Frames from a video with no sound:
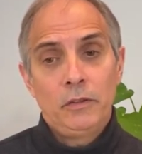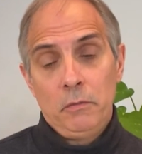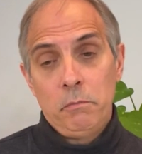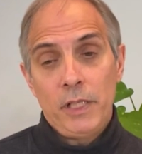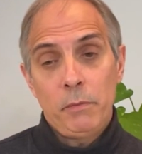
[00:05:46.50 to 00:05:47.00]

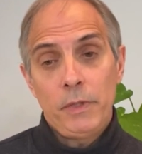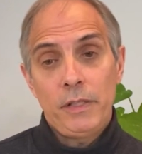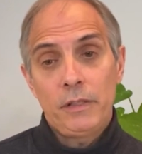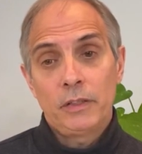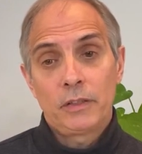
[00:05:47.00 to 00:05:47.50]

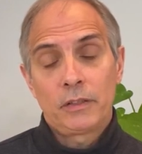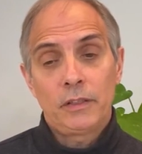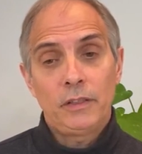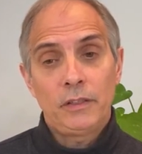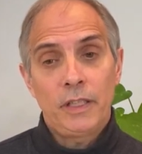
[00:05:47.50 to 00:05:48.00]
Maybe just
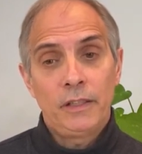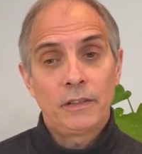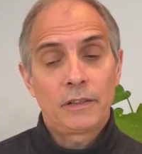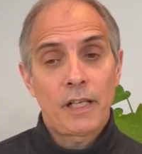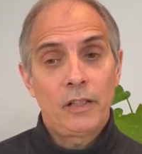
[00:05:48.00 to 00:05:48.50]
sitting and the
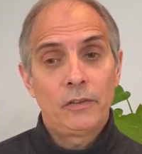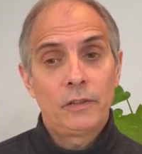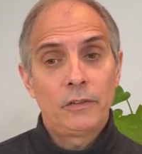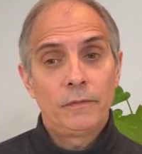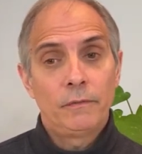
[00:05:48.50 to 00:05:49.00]
sound
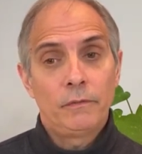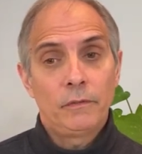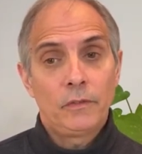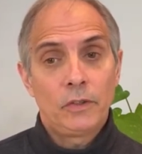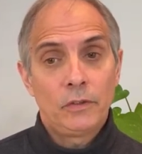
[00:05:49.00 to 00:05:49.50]
of
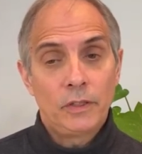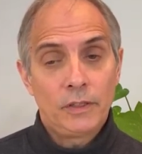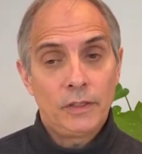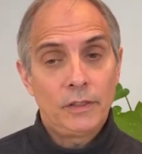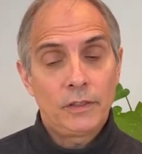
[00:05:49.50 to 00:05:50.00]
the
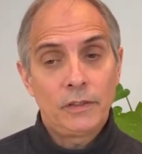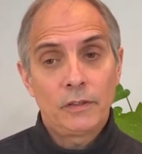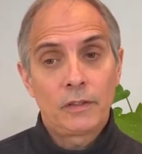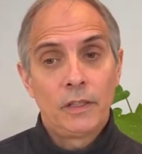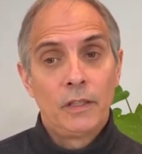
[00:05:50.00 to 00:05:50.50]

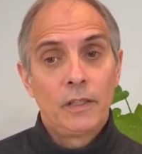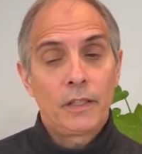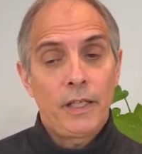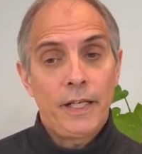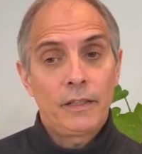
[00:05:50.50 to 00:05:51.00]
tinnitus
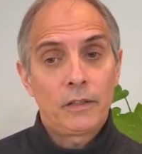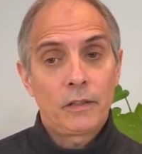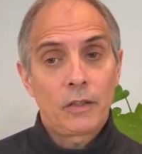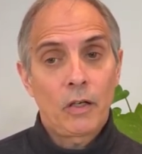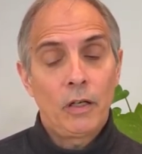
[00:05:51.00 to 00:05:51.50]

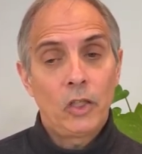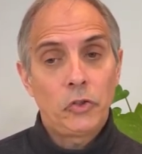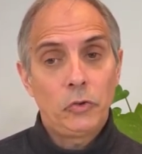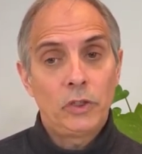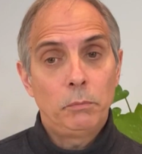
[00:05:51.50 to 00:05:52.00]
can cause
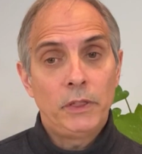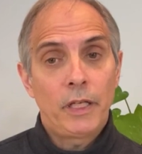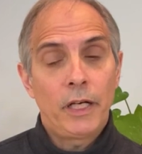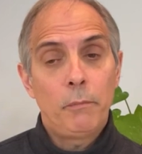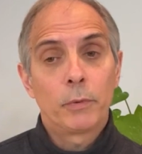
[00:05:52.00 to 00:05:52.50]
you to be
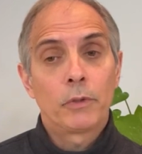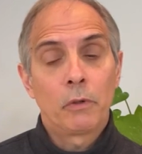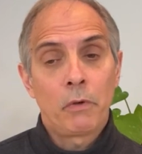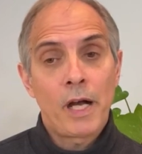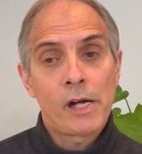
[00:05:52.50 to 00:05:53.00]
hyper
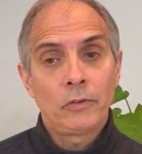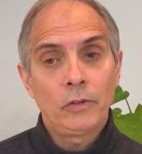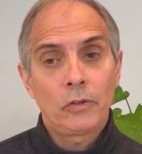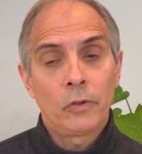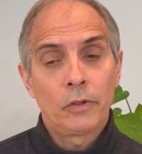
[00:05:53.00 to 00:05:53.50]

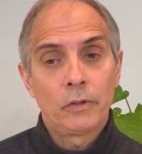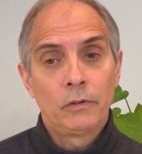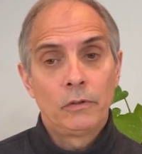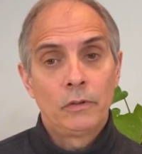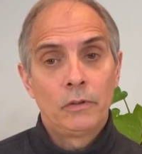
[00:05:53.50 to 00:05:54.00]
aroused, or
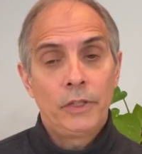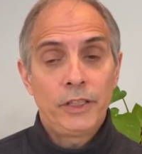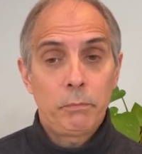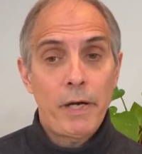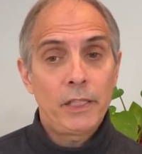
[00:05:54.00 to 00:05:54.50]
it's
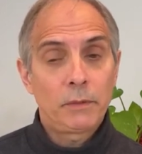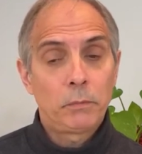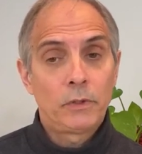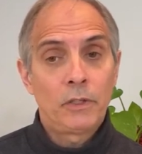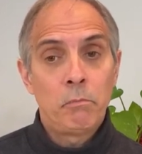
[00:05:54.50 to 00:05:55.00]

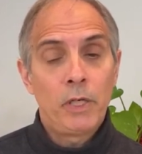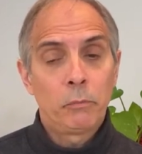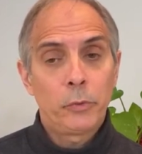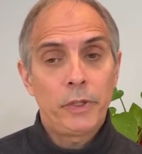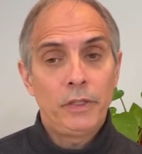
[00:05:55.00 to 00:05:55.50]
possible a
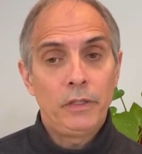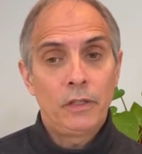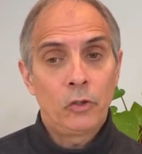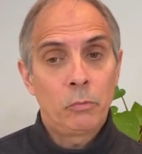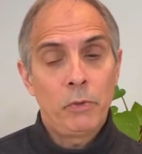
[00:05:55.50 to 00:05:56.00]
memory
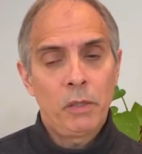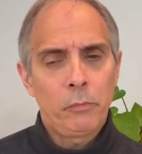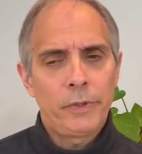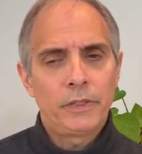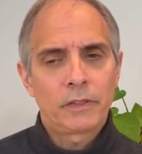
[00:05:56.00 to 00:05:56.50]
or
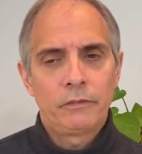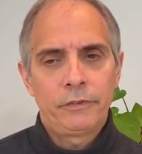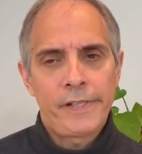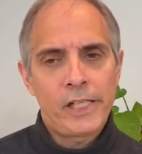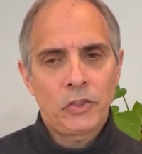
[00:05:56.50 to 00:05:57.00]
memories can
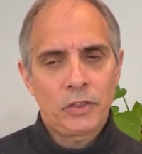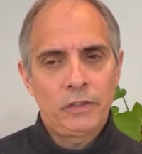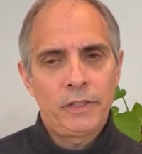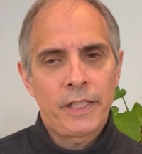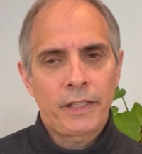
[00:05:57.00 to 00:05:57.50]
flash in
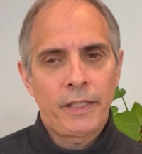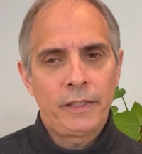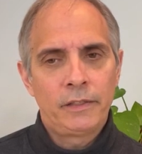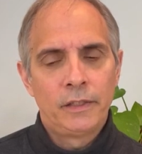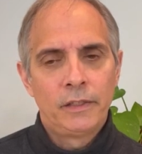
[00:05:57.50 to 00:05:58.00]
that
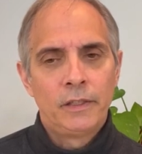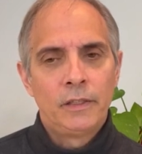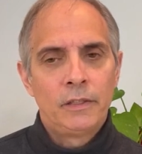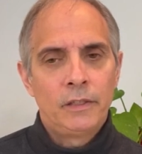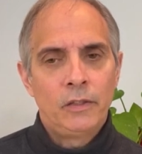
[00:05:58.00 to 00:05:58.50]
can
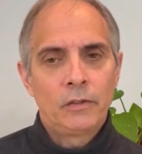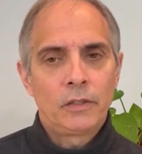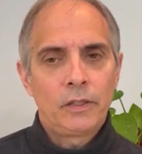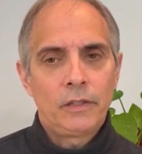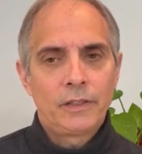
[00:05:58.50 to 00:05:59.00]

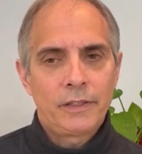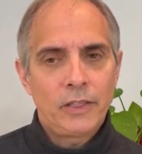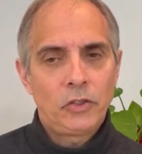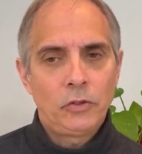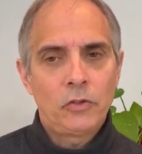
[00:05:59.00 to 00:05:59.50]

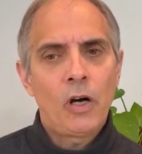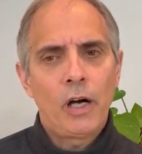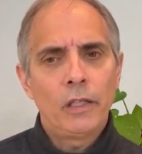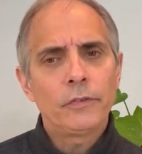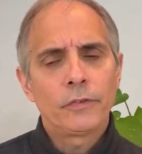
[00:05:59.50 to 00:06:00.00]
set you
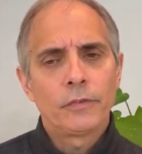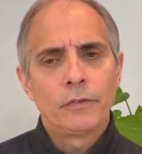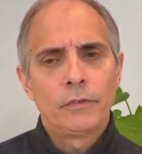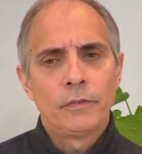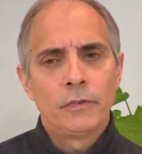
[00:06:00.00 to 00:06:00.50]
off.
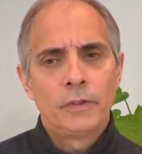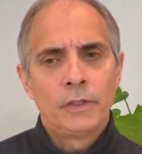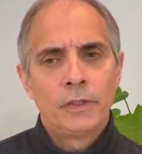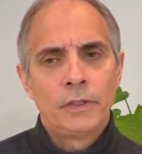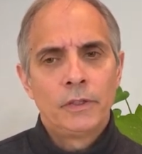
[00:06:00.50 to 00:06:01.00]

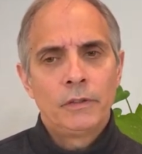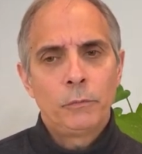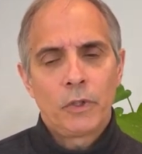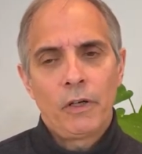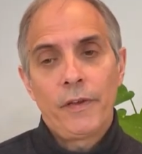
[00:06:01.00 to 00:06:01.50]
We
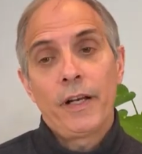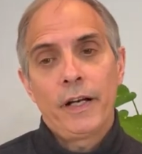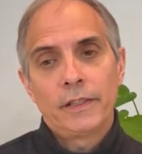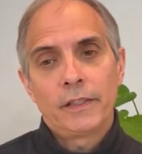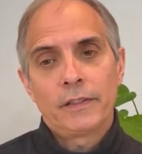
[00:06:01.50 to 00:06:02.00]
call that,
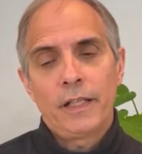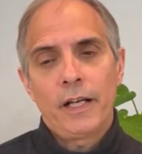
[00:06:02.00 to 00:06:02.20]
as I said,